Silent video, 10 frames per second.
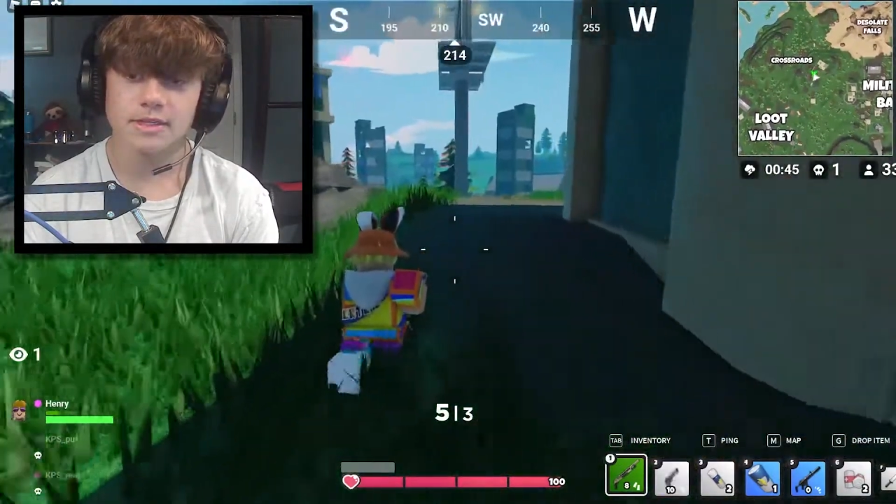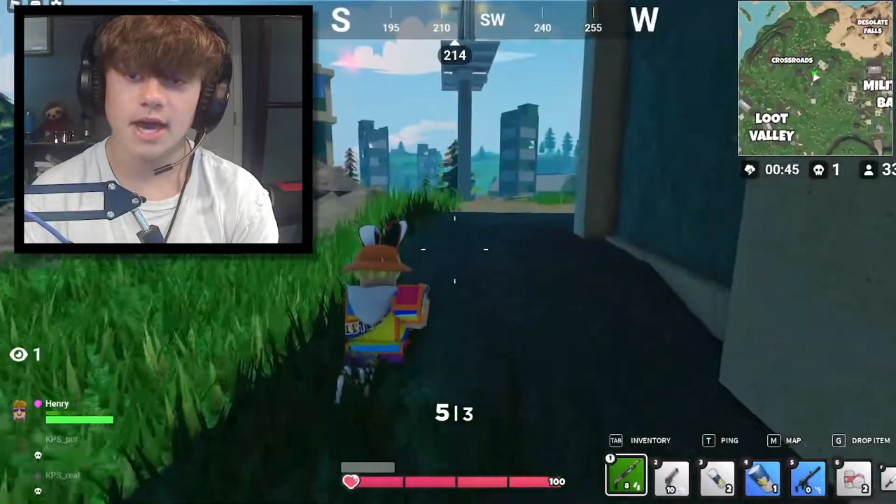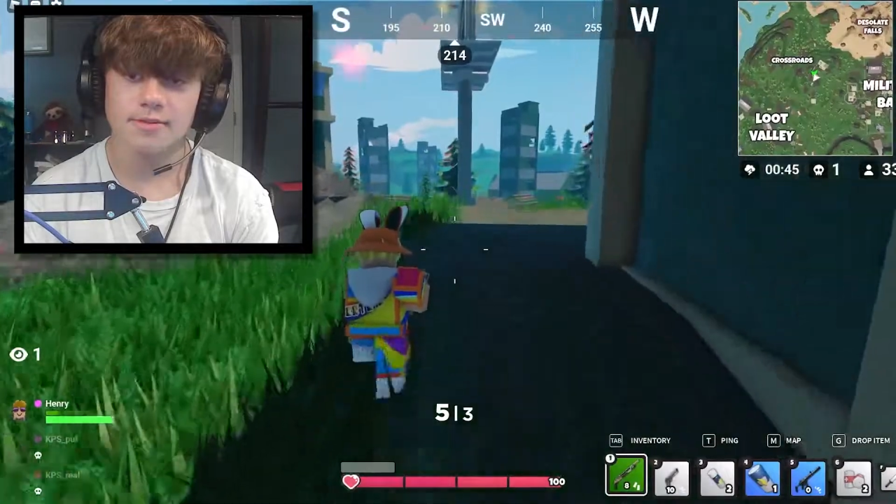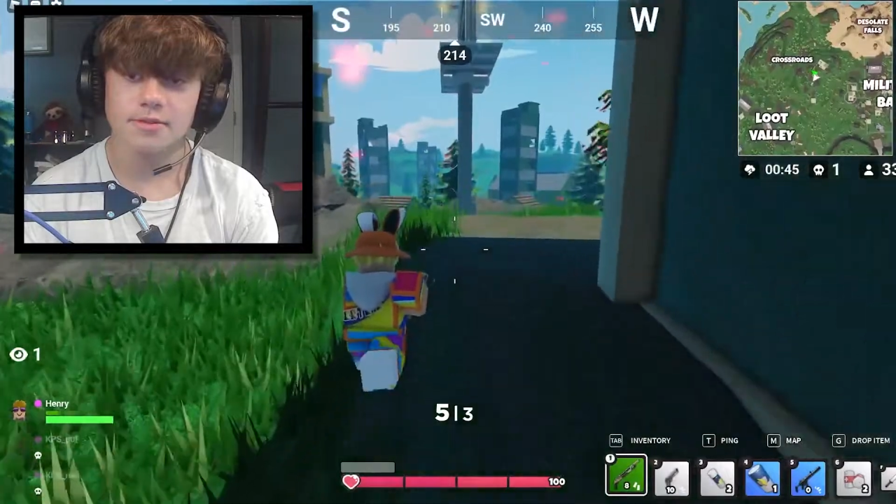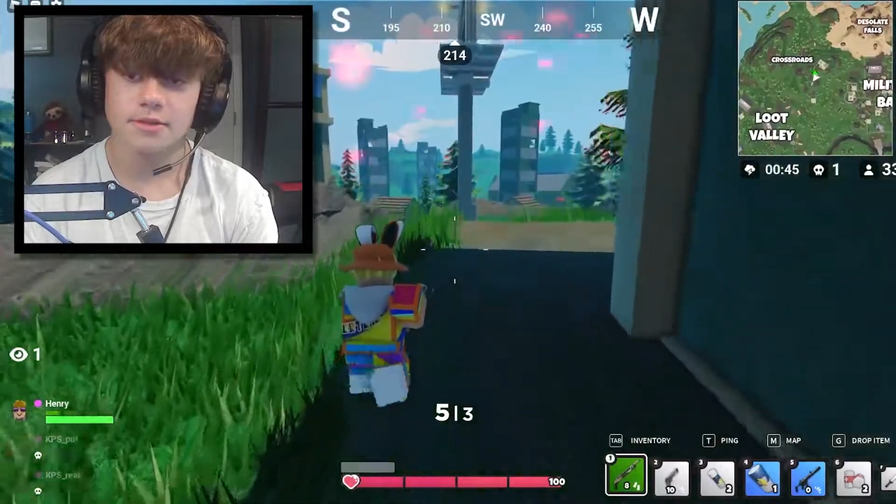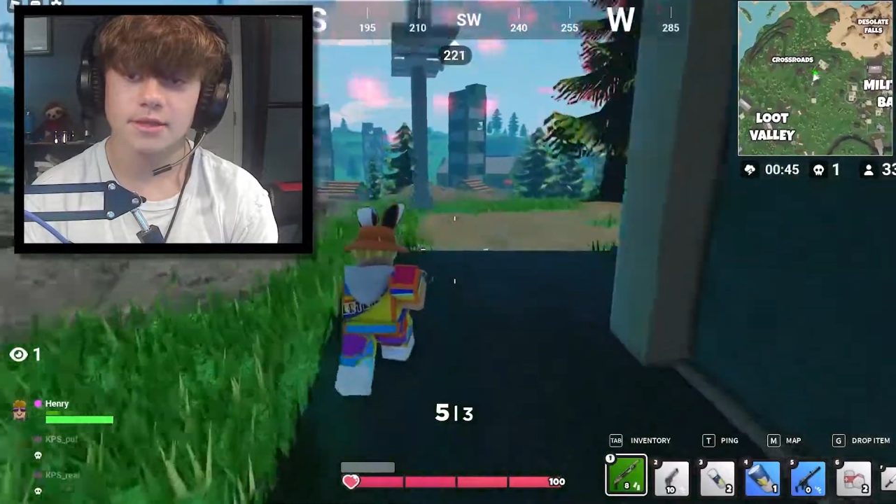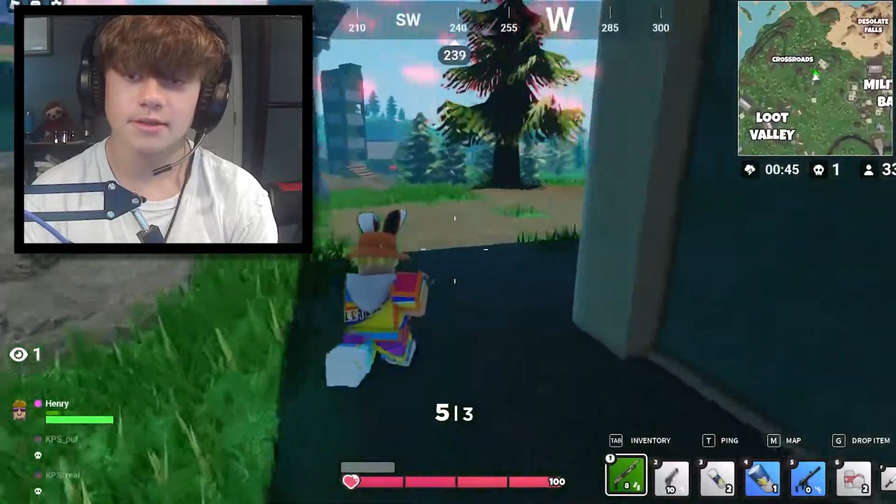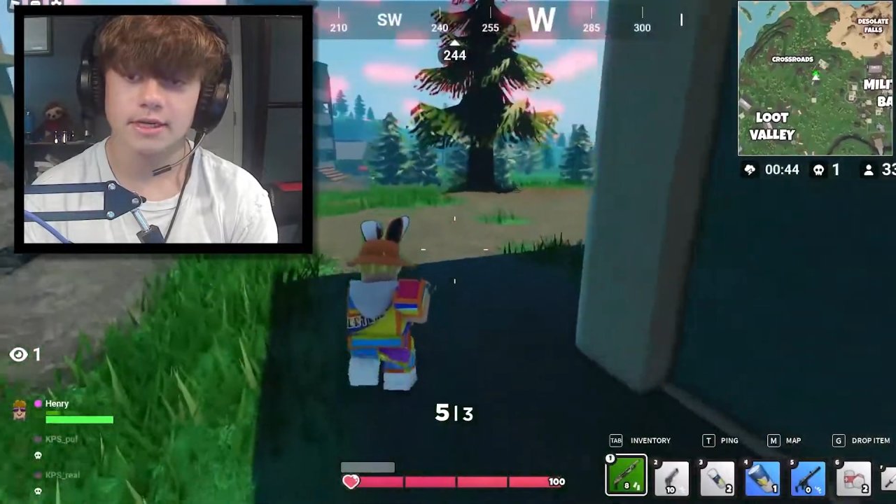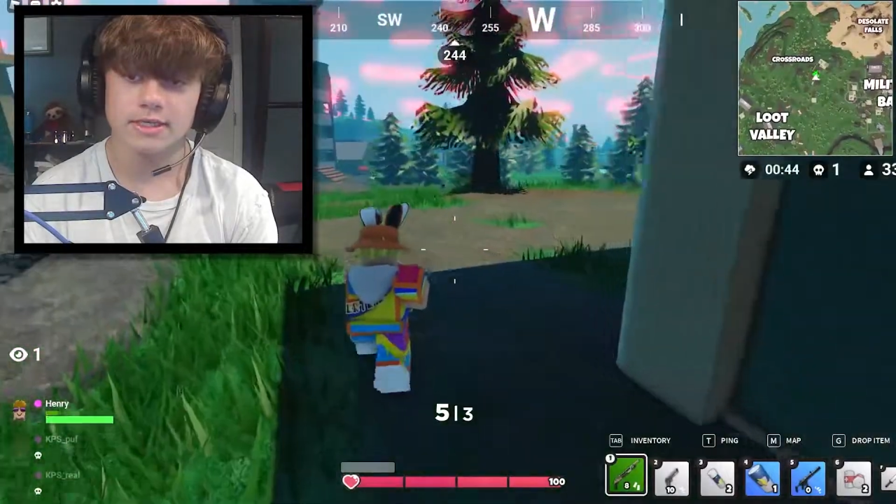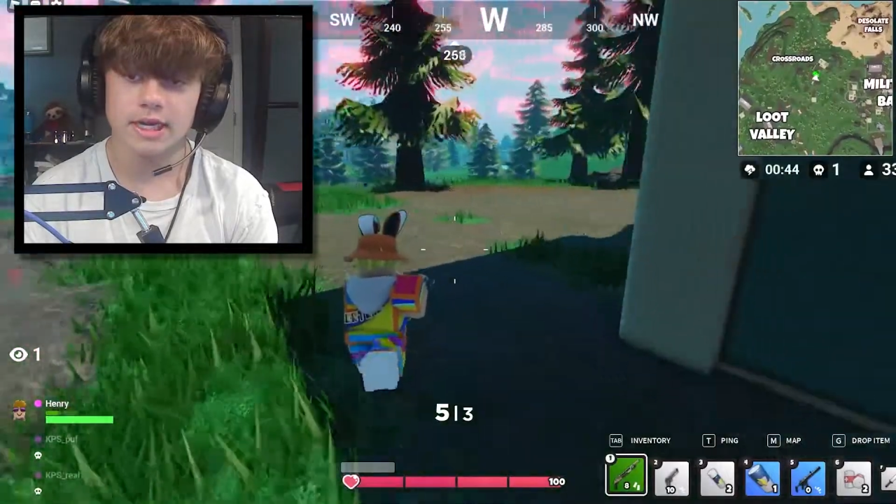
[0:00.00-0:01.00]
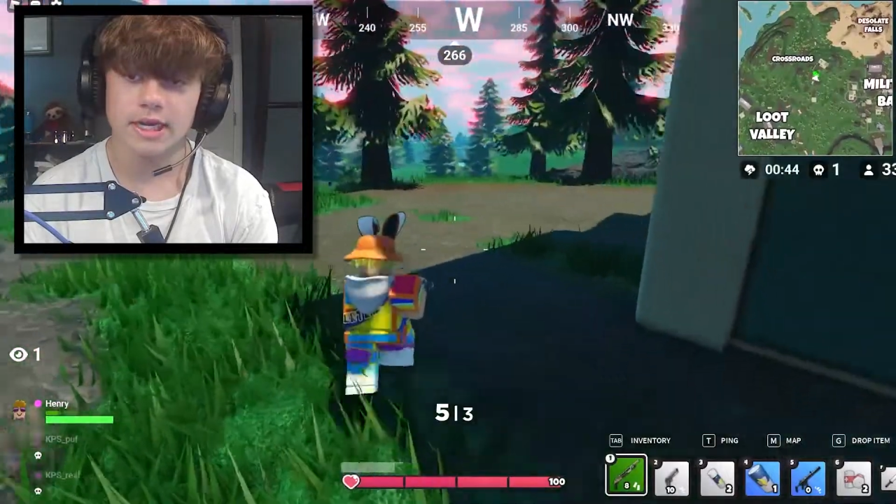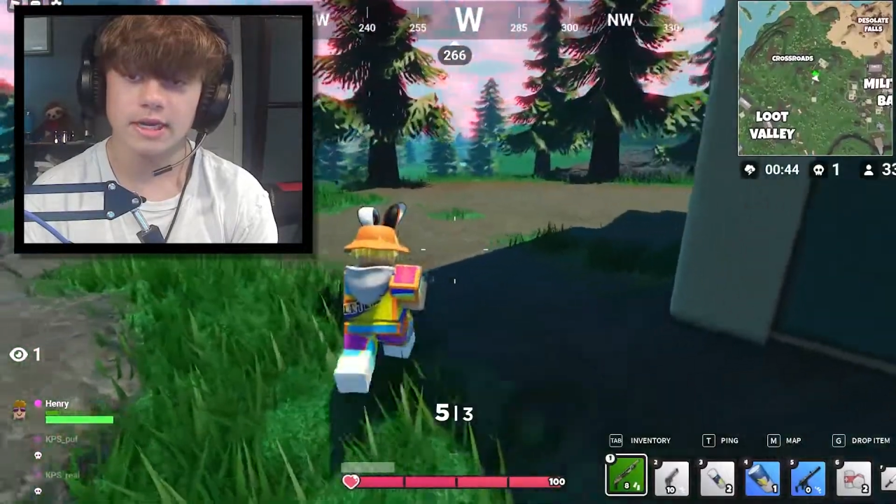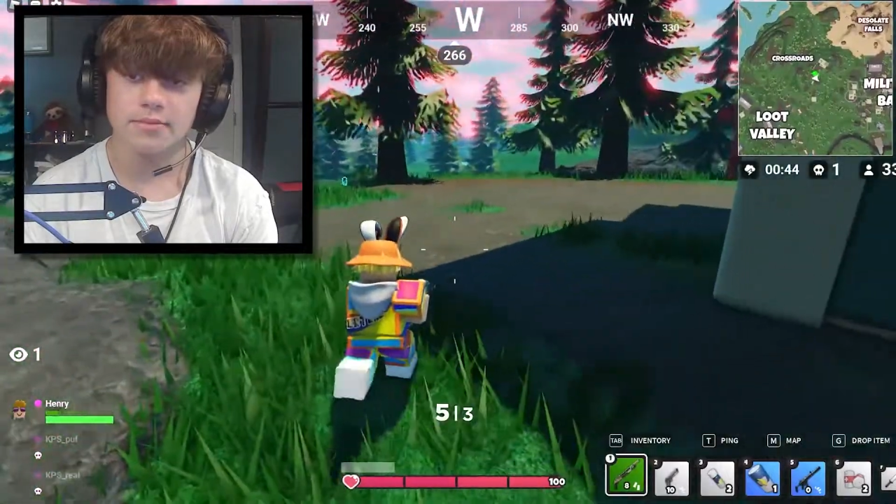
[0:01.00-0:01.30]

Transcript: absolutely nothing else I can get,